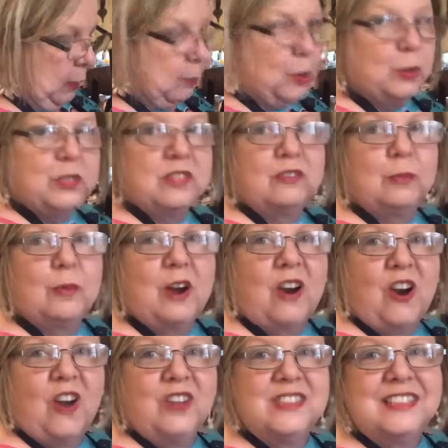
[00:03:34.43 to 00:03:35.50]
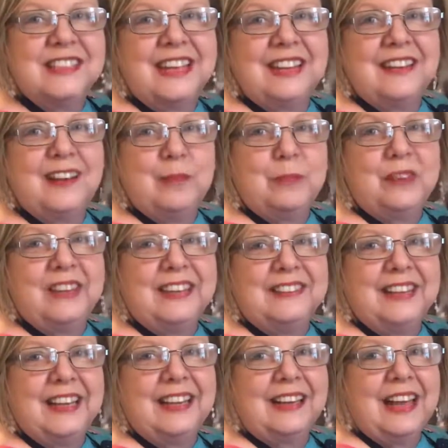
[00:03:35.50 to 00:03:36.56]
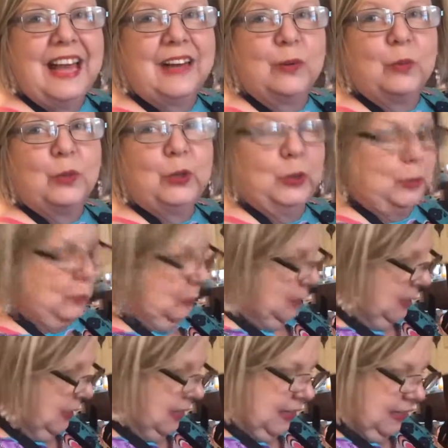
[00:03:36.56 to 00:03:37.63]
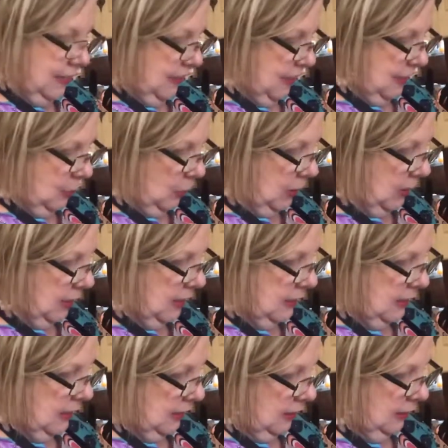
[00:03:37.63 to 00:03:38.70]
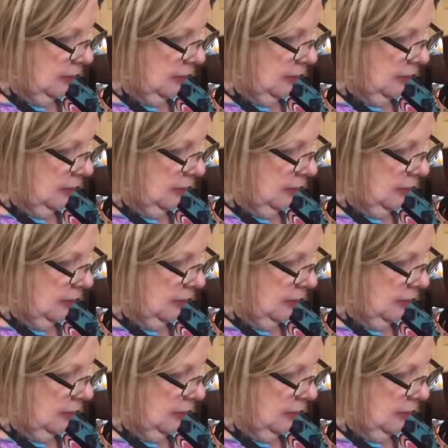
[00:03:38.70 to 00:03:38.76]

Most of them are all stand up and they take a lot of room. And this one doesn't.